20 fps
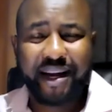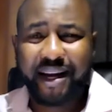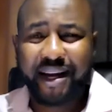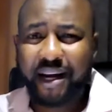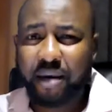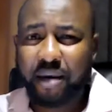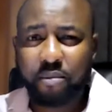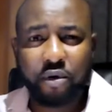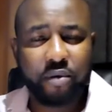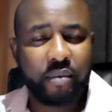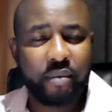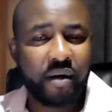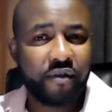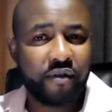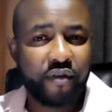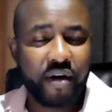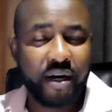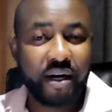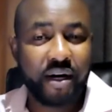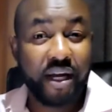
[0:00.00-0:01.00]
Come on, my
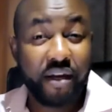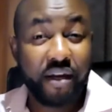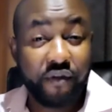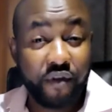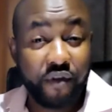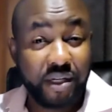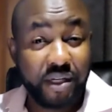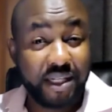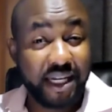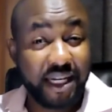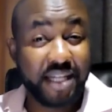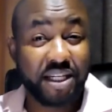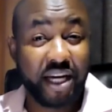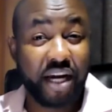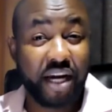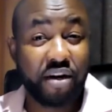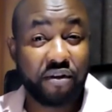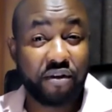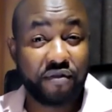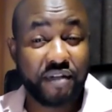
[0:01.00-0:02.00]
friend, if you're in such
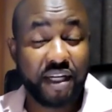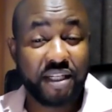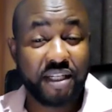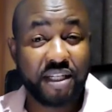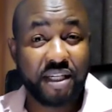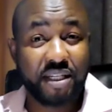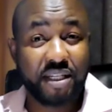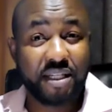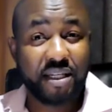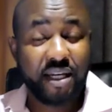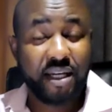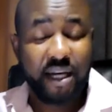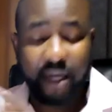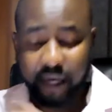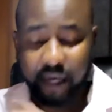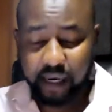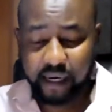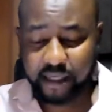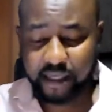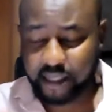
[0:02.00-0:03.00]
kind of churches,
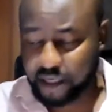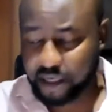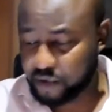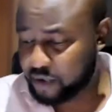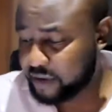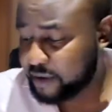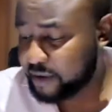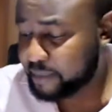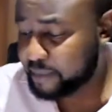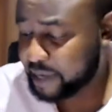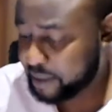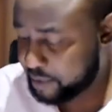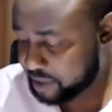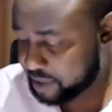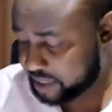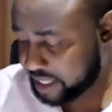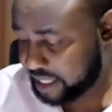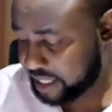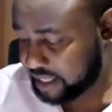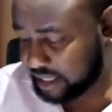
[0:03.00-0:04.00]
listen to what the Bible
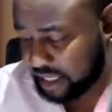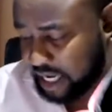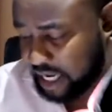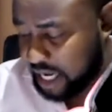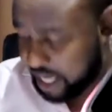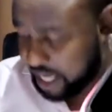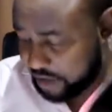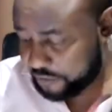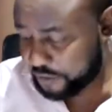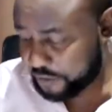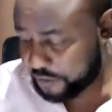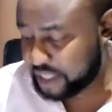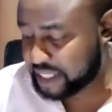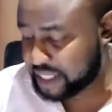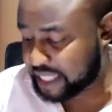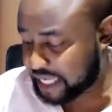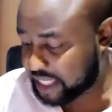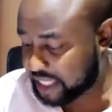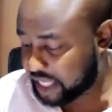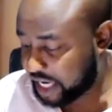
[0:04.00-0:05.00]
says. If you're in
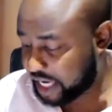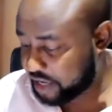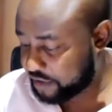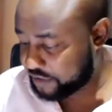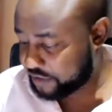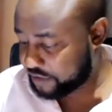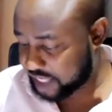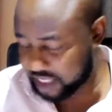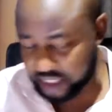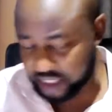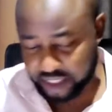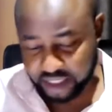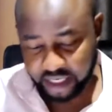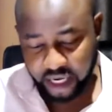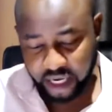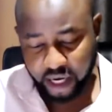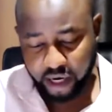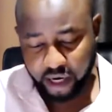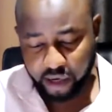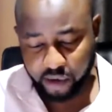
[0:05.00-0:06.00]
such kind of churches,
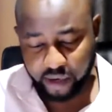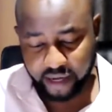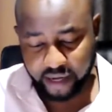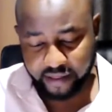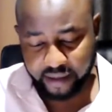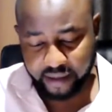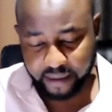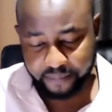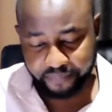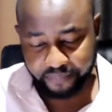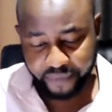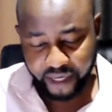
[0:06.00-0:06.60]
look at the